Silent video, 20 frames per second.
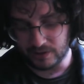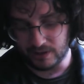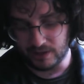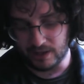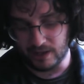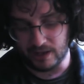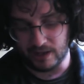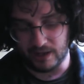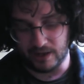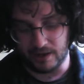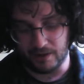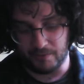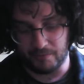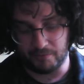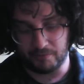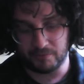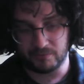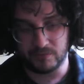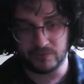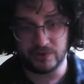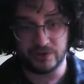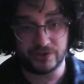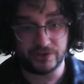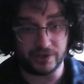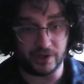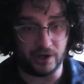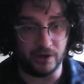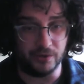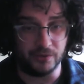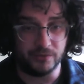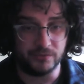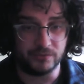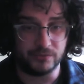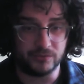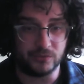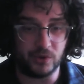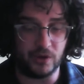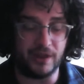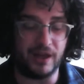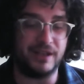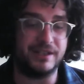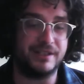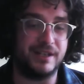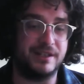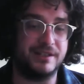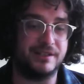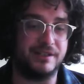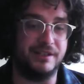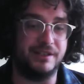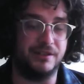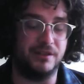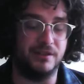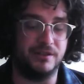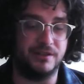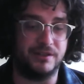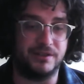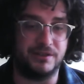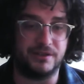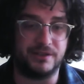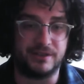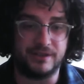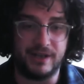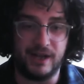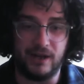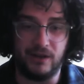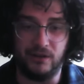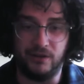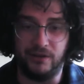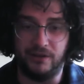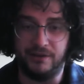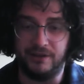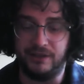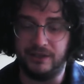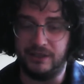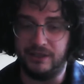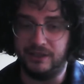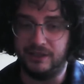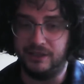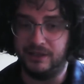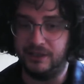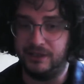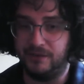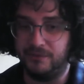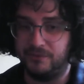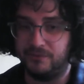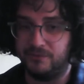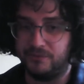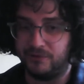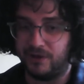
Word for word: um, so what that essentially does is just tell the uh,